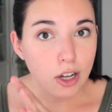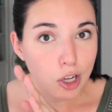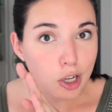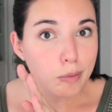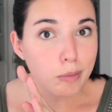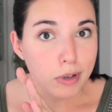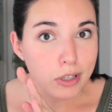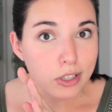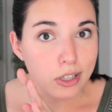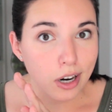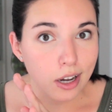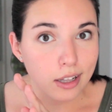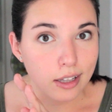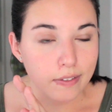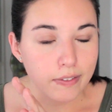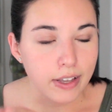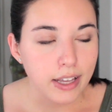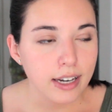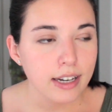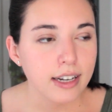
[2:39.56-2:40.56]
almost all
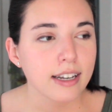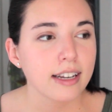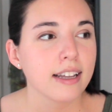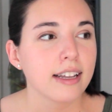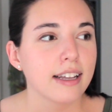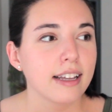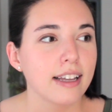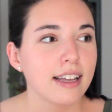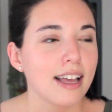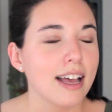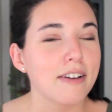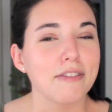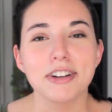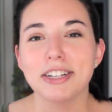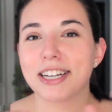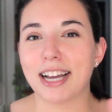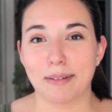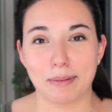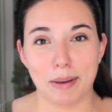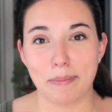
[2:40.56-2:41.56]
of it,
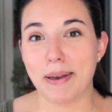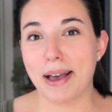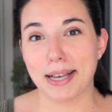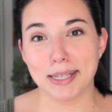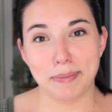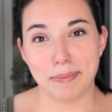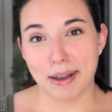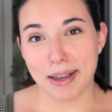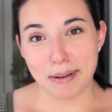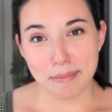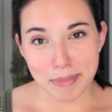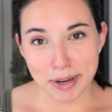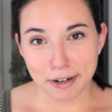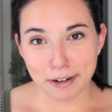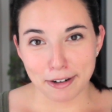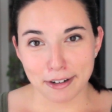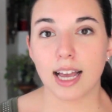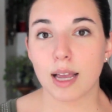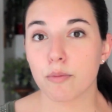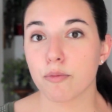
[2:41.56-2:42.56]
every time I pass by a
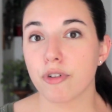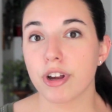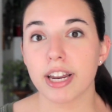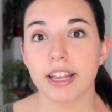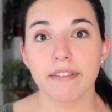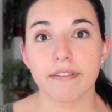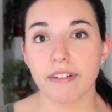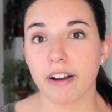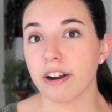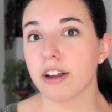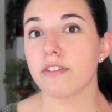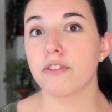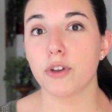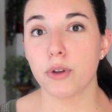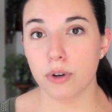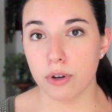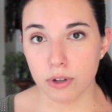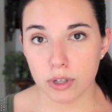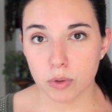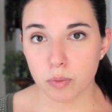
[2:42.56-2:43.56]
mirror. I'm reading very
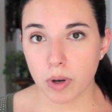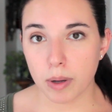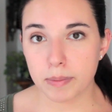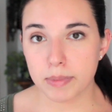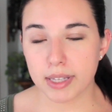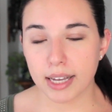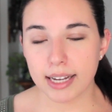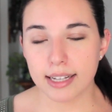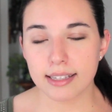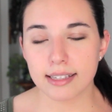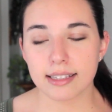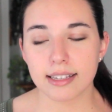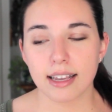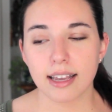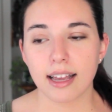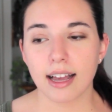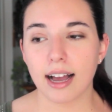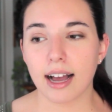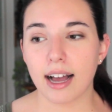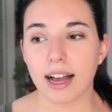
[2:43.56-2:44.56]
few news websites.
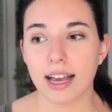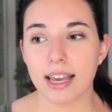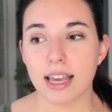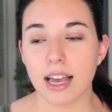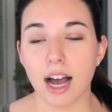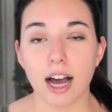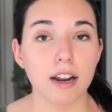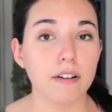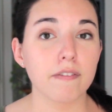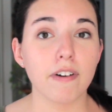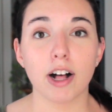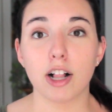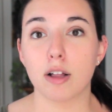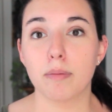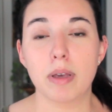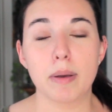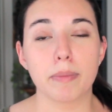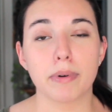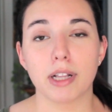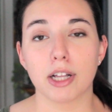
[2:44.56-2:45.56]
I
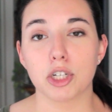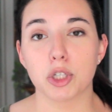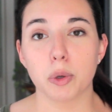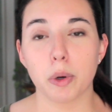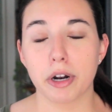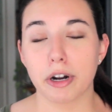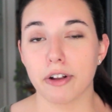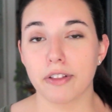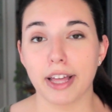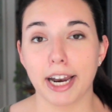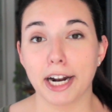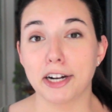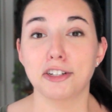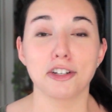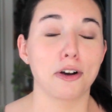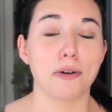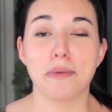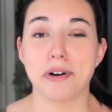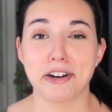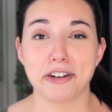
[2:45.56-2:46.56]
unfollow people on Twitter that I
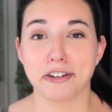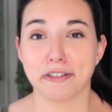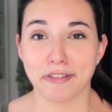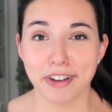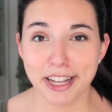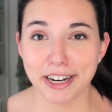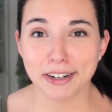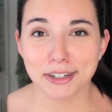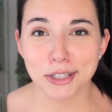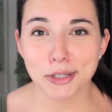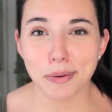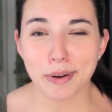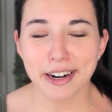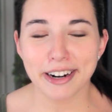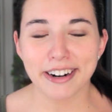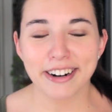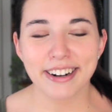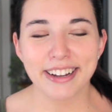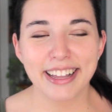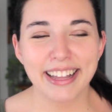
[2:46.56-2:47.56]
don't want to read on
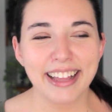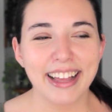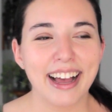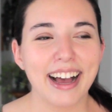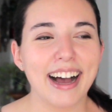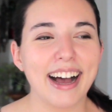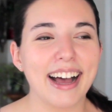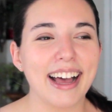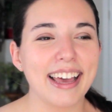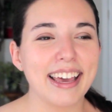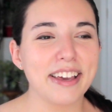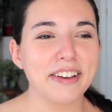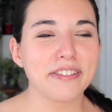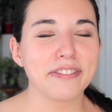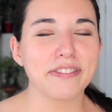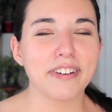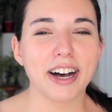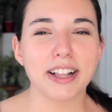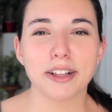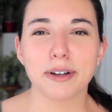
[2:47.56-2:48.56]
Twitter. I
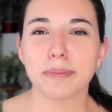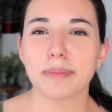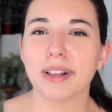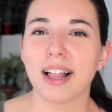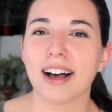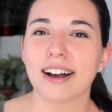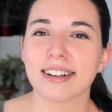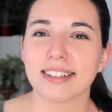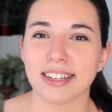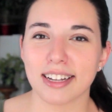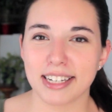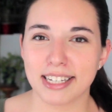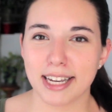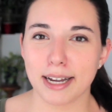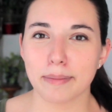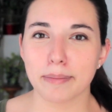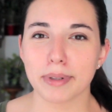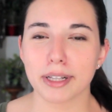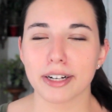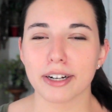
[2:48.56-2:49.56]
follow blogs on
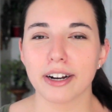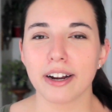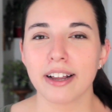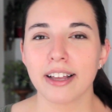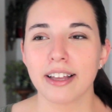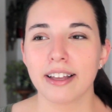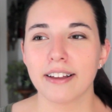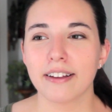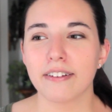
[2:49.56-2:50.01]
Tumblr